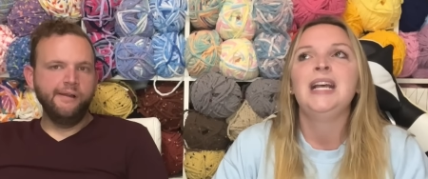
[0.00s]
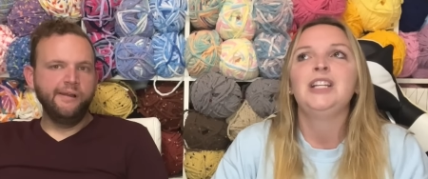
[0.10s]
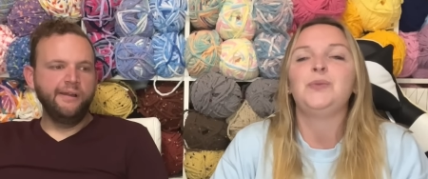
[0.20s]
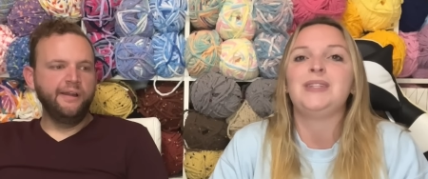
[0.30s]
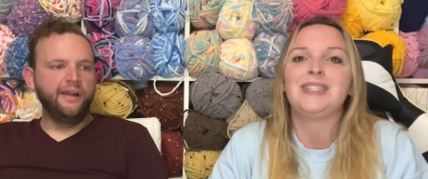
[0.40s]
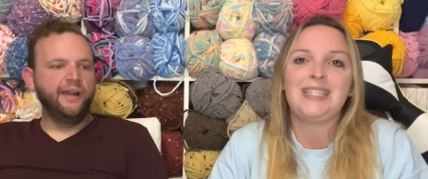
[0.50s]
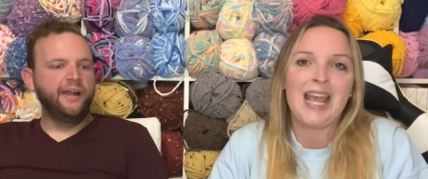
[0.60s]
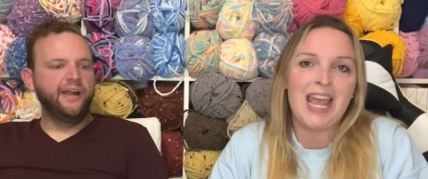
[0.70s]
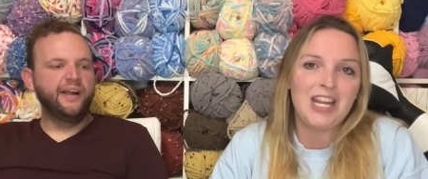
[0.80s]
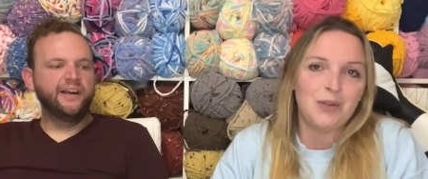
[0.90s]
Speaker 1: Do we
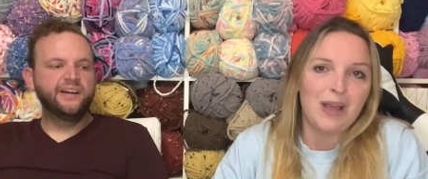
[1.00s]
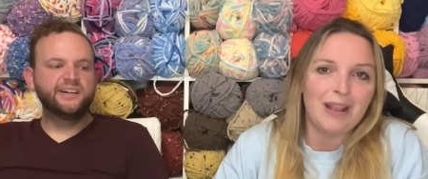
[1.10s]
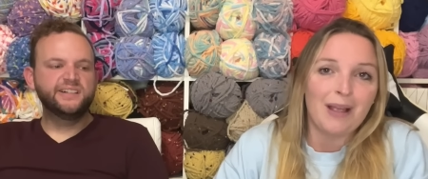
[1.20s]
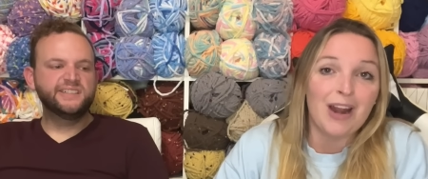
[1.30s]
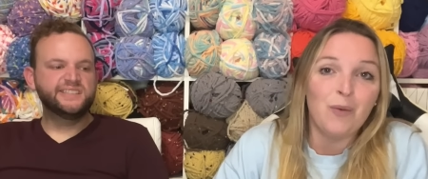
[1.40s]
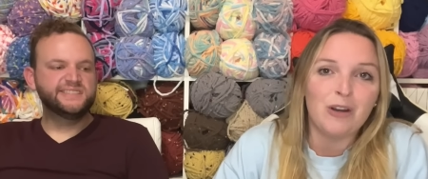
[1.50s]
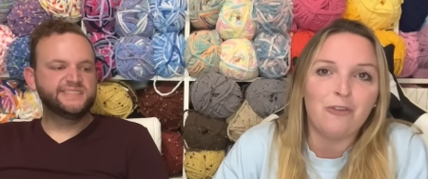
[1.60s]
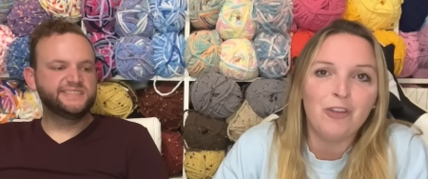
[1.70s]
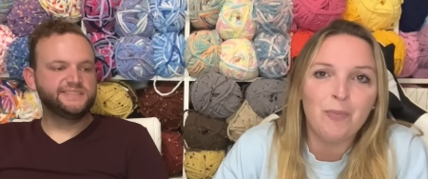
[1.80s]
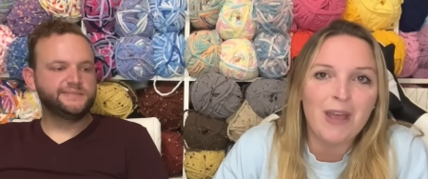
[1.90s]
stay? Do I'm like, I don't want to
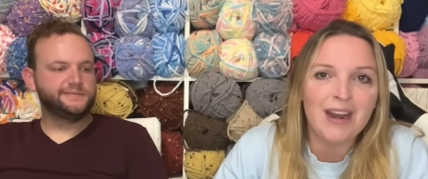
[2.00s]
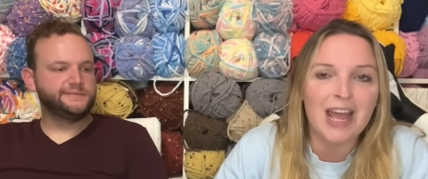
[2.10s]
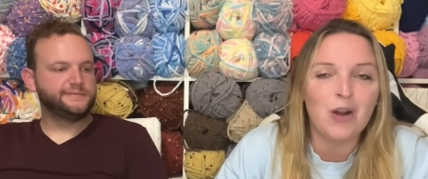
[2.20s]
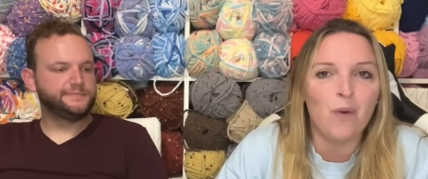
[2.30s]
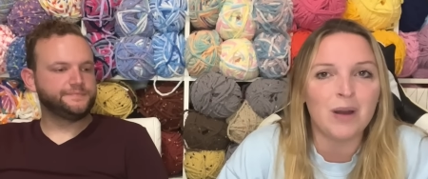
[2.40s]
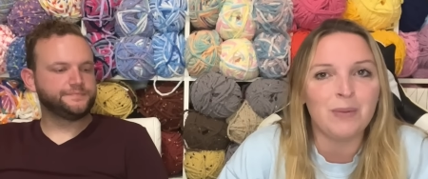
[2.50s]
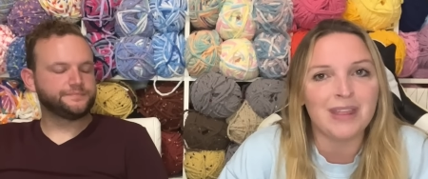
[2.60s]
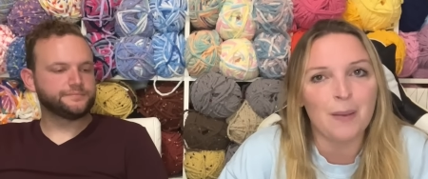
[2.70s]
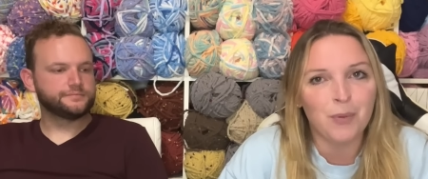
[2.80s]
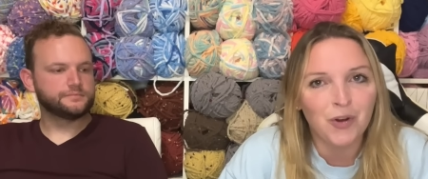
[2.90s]
feel bad. I don't want to be
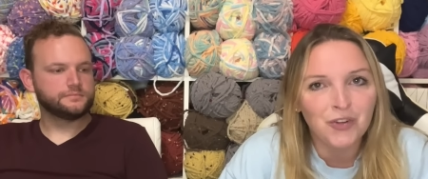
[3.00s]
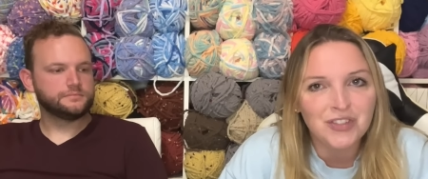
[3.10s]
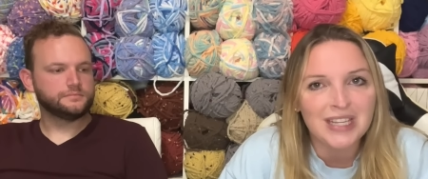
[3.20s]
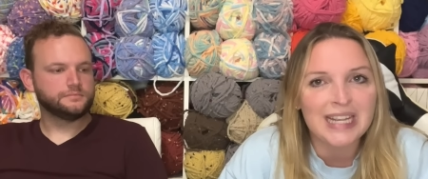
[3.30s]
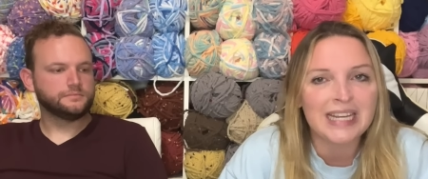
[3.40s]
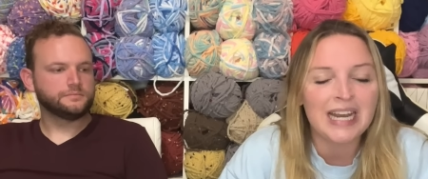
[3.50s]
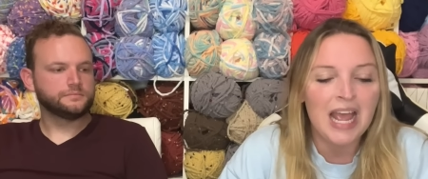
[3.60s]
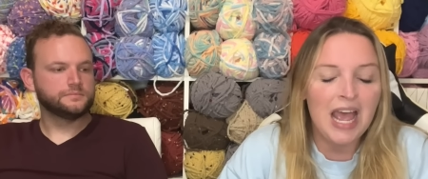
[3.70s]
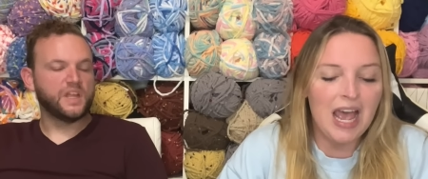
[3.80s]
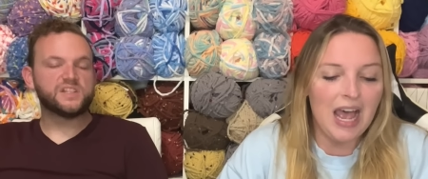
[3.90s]
that person.
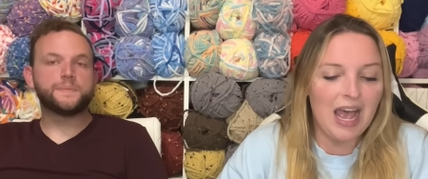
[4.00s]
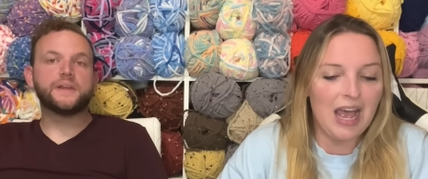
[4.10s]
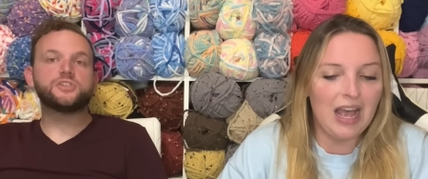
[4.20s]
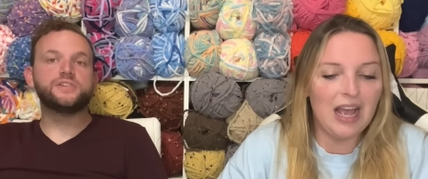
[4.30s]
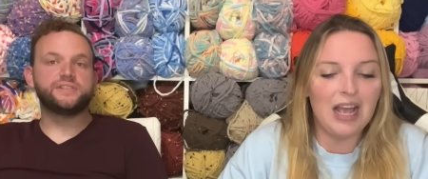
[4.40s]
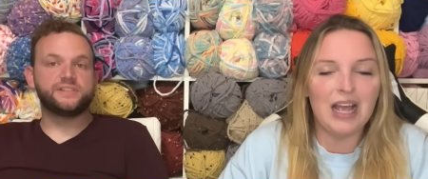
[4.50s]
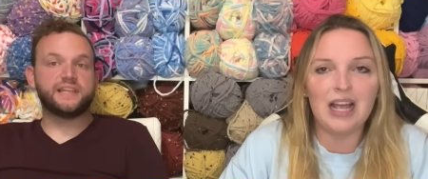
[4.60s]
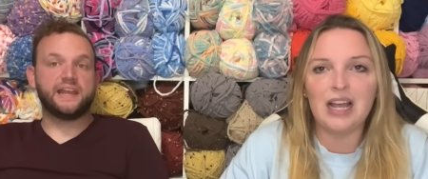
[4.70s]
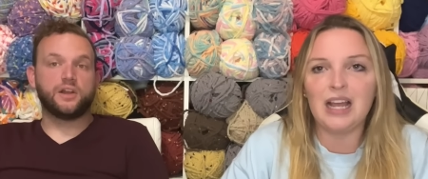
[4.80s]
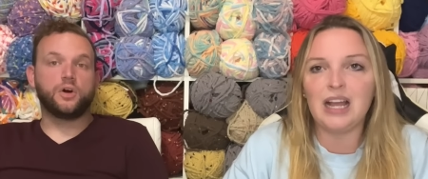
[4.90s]
Speaker 2: Especially since
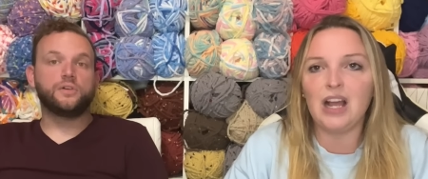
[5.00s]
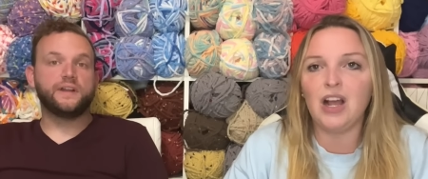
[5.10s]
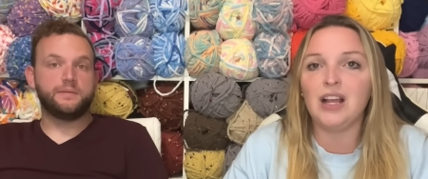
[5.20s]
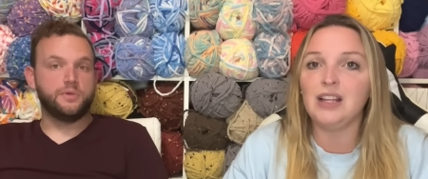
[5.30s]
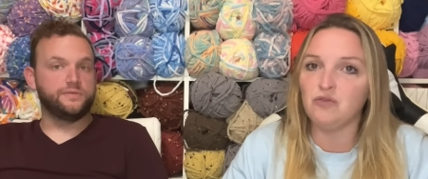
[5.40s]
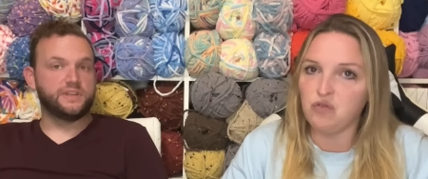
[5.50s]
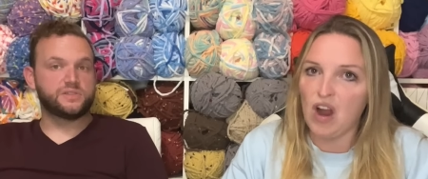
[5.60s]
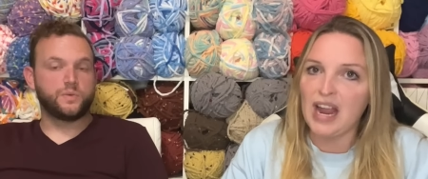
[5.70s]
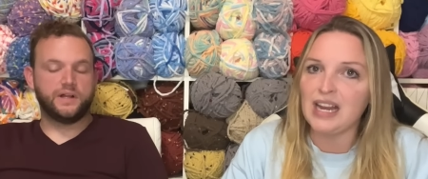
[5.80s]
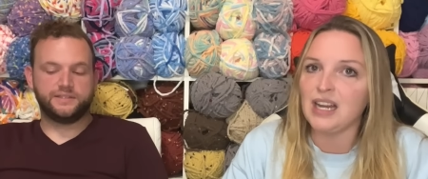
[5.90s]
they had already
Speaker 1: moved
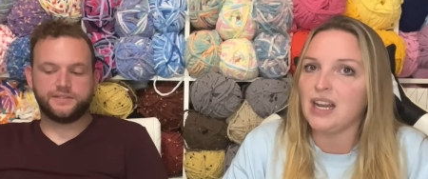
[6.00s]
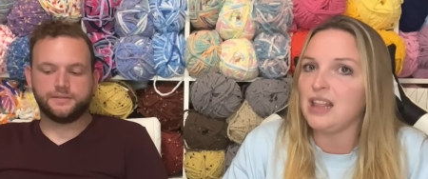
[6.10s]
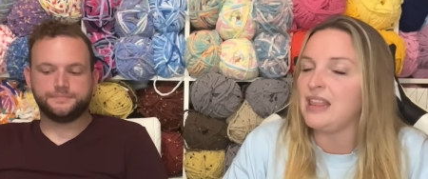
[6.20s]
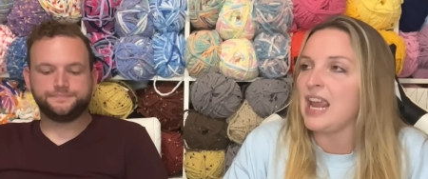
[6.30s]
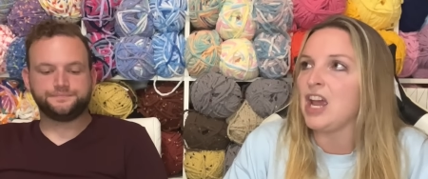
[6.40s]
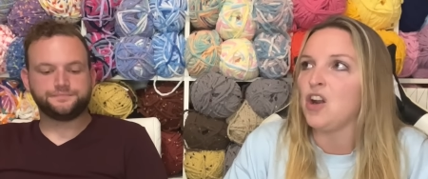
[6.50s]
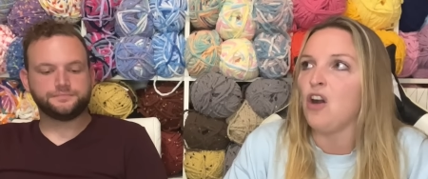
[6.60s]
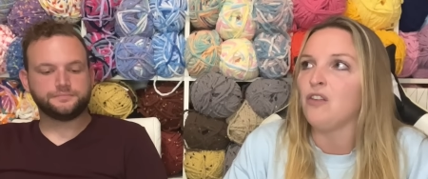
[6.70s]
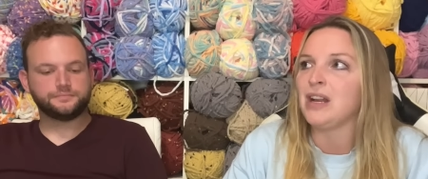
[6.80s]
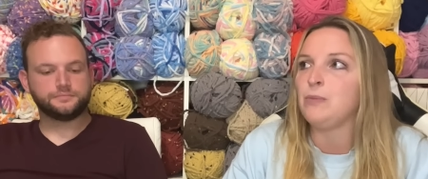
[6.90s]
right. us once. They had
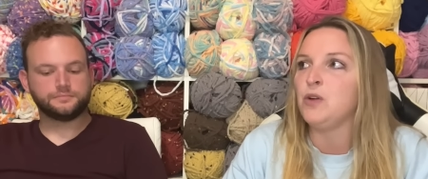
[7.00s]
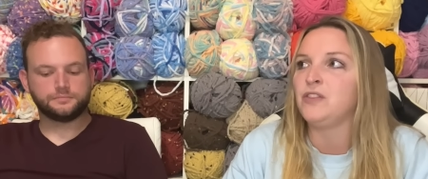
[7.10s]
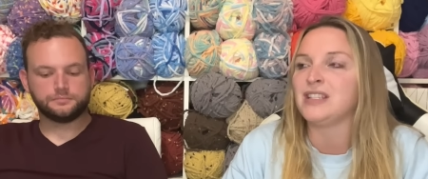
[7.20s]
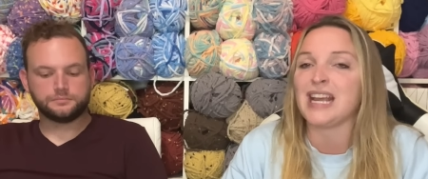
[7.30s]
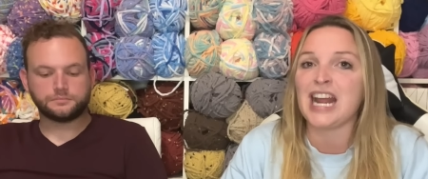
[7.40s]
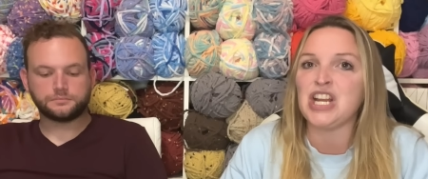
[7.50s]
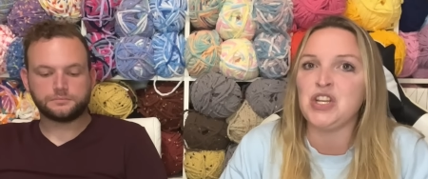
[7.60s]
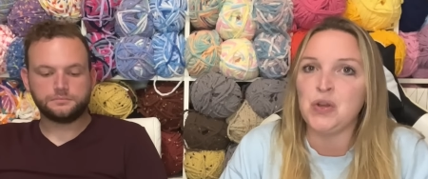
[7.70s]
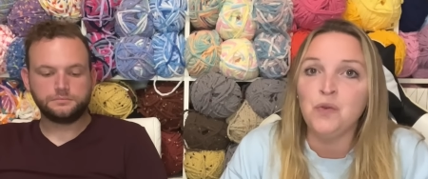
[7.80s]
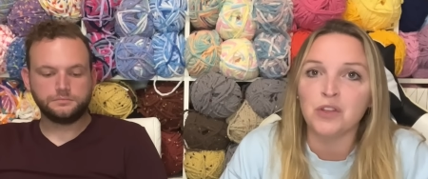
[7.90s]
already moved us, and I
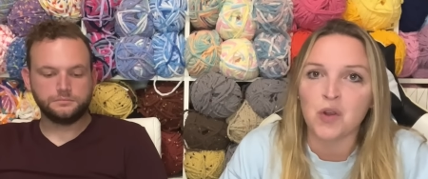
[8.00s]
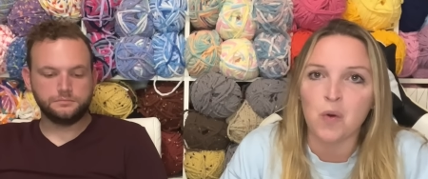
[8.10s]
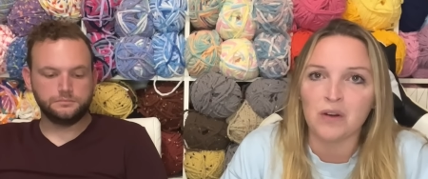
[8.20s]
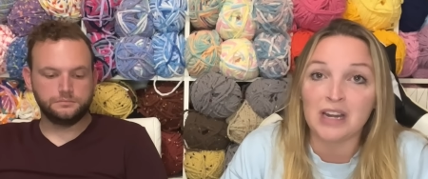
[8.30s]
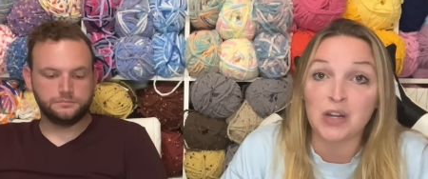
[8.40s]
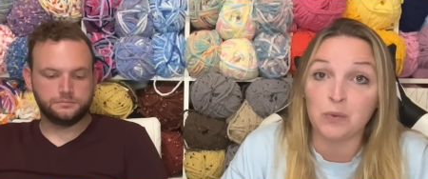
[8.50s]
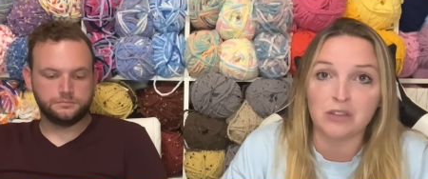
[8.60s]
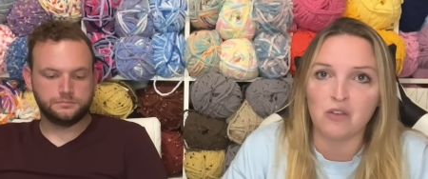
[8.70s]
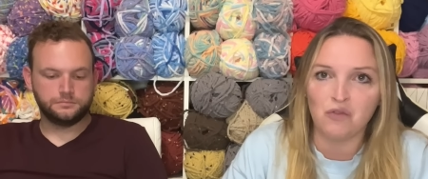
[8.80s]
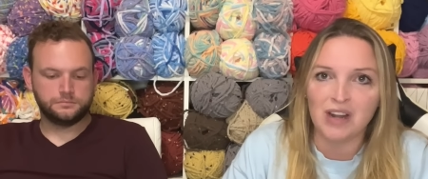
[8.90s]
knew the coordinator was
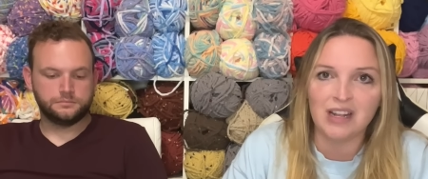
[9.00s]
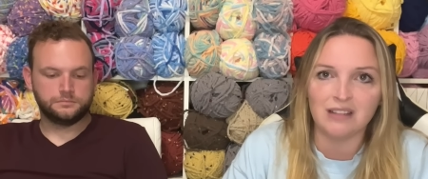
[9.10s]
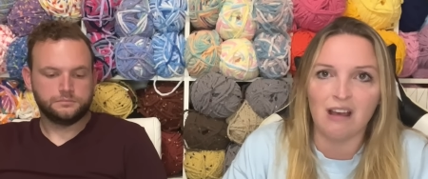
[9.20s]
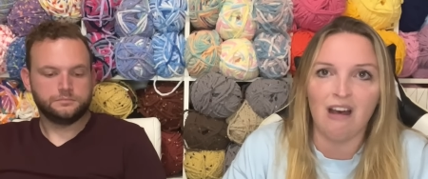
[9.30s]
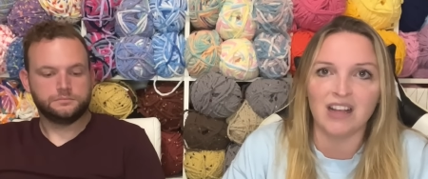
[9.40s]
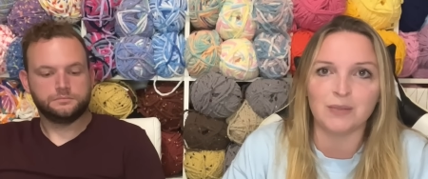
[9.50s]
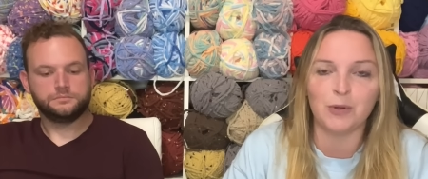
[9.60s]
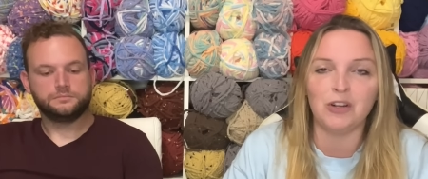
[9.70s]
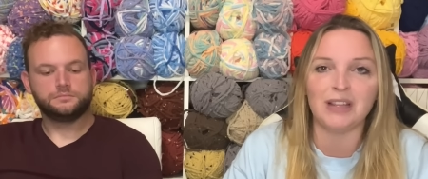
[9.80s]
already in the hospital.